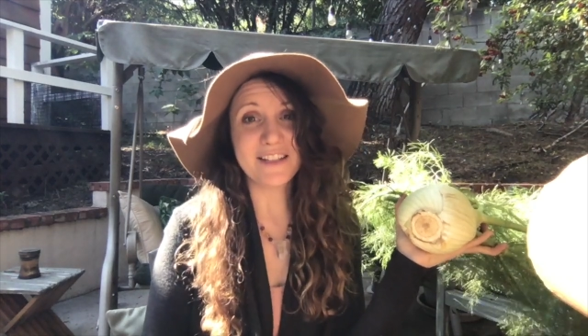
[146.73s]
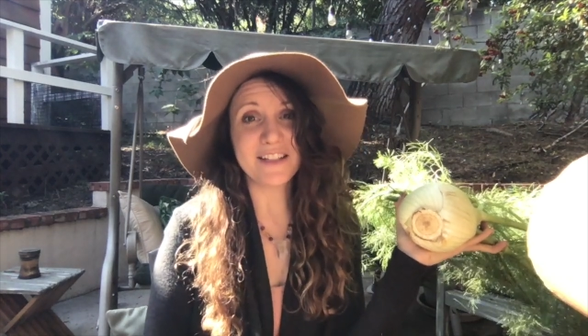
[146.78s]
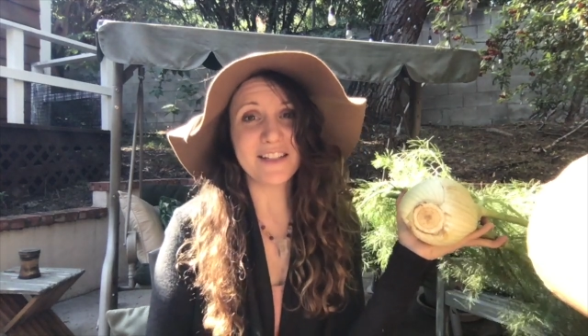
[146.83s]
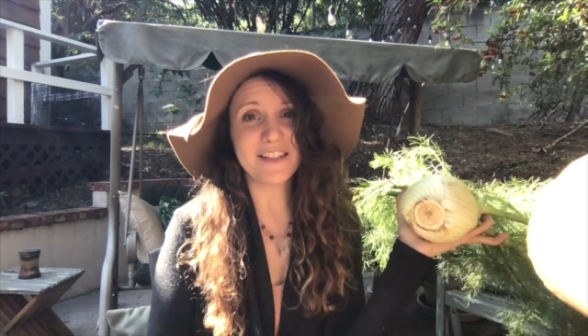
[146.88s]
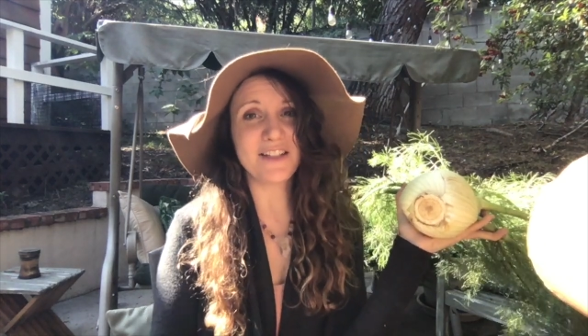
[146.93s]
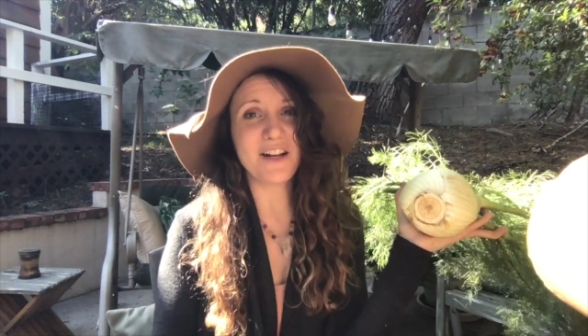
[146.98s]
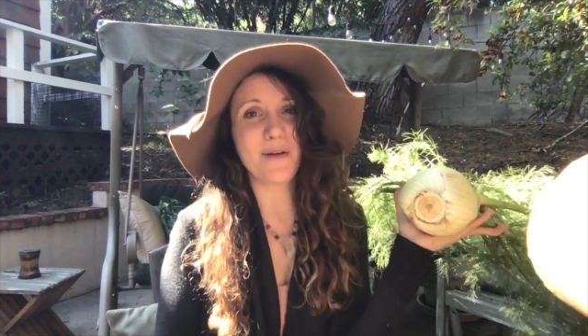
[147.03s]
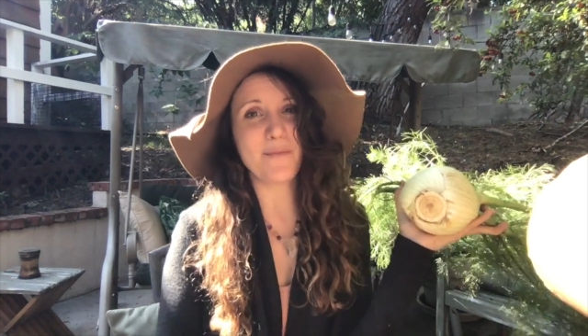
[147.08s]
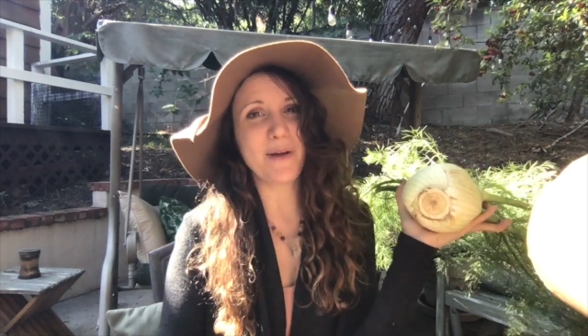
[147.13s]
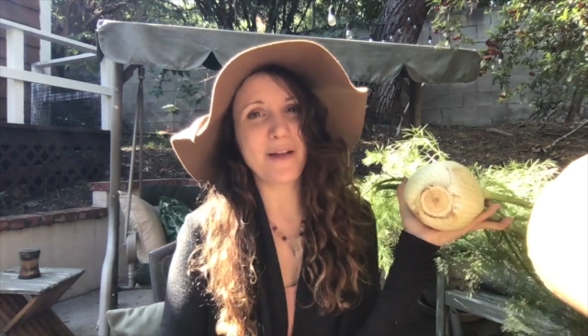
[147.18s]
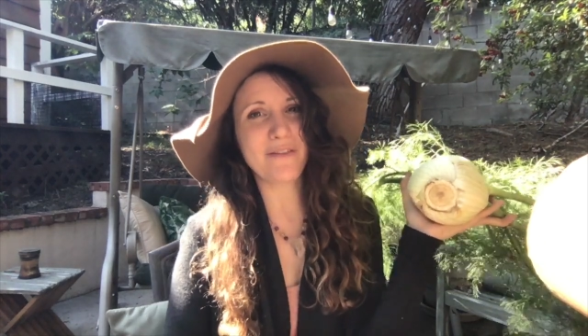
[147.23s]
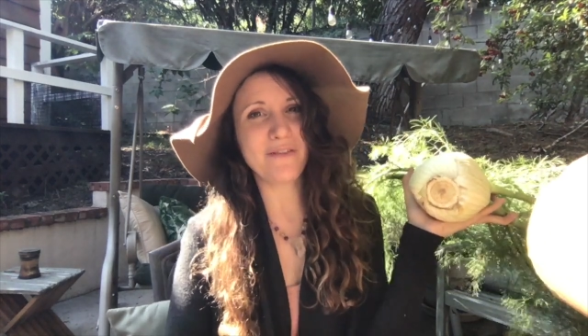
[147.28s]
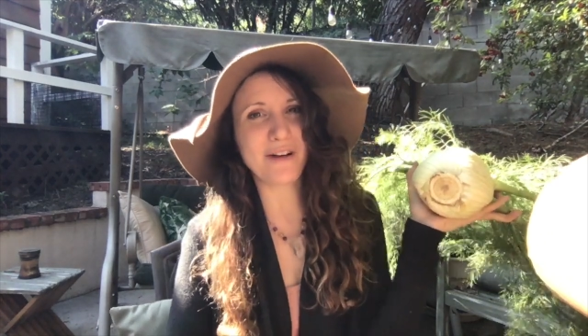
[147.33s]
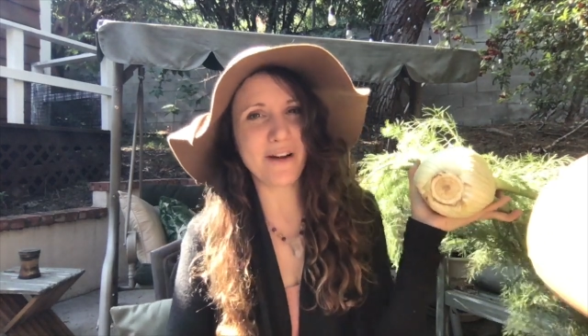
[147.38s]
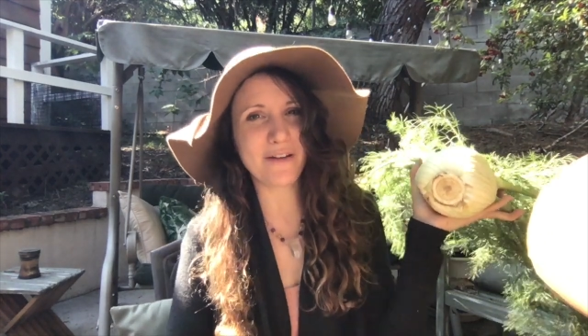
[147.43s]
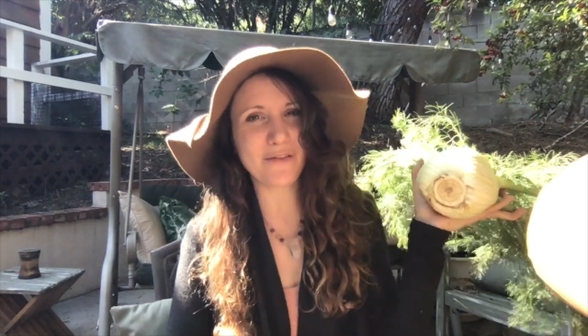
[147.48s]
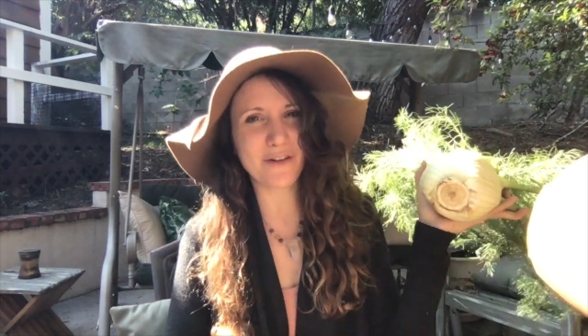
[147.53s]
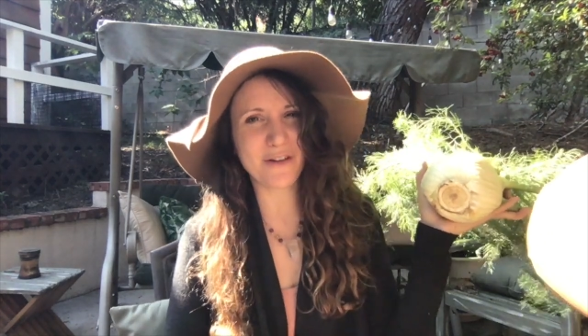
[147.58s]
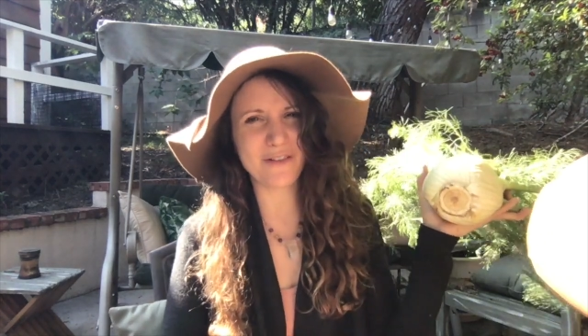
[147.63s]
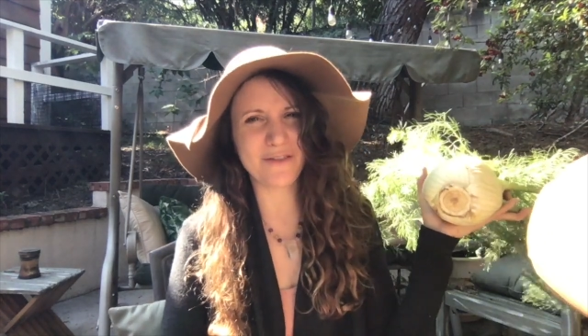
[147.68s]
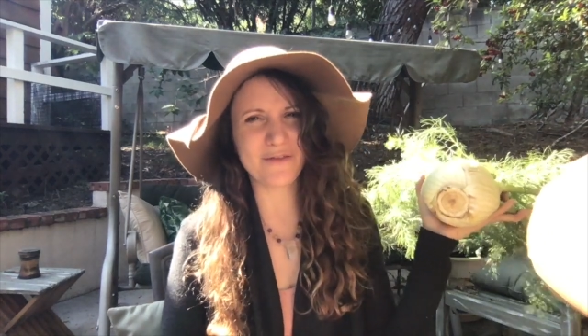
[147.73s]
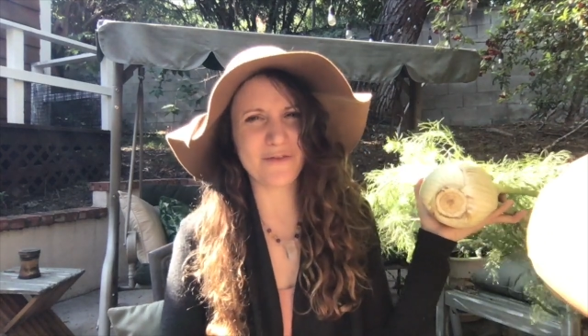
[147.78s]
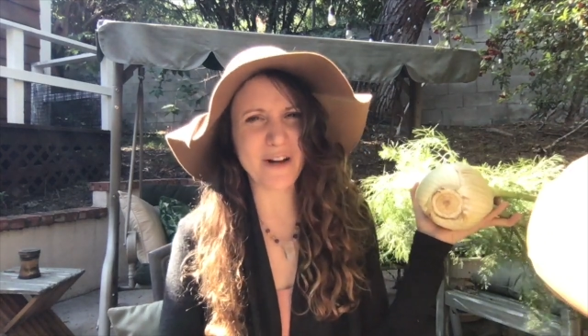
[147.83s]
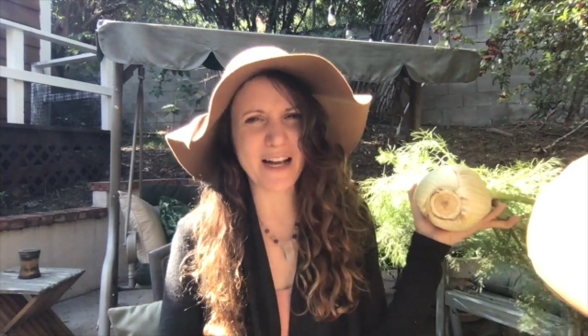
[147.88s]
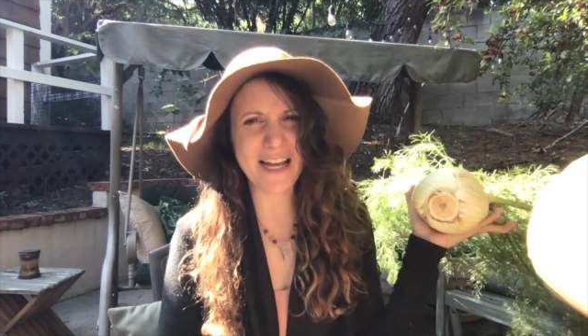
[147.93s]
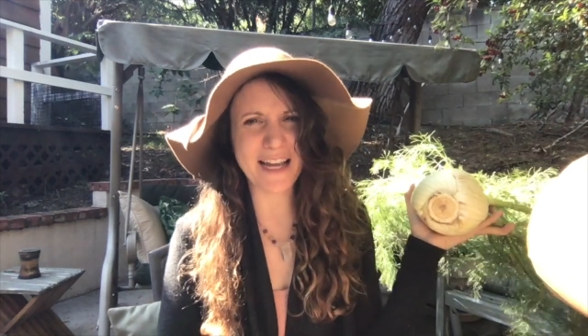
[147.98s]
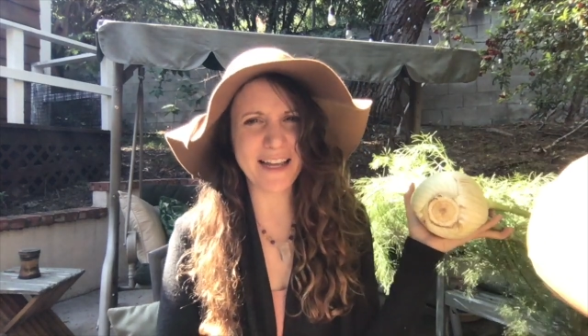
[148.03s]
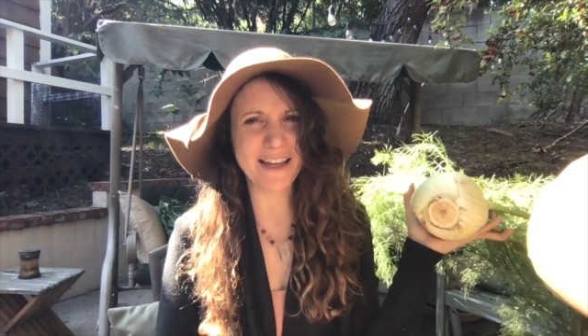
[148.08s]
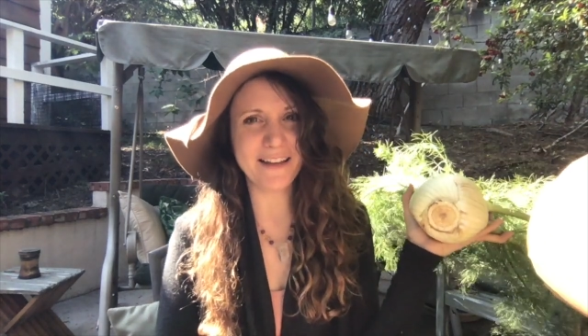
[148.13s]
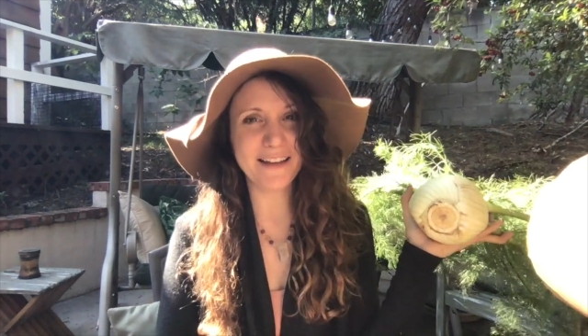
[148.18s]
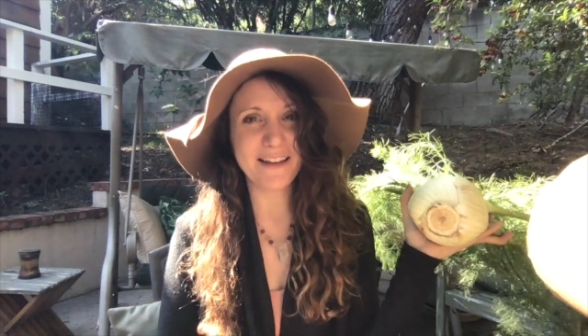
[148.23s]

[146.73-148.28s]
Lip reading: just not my favorite way.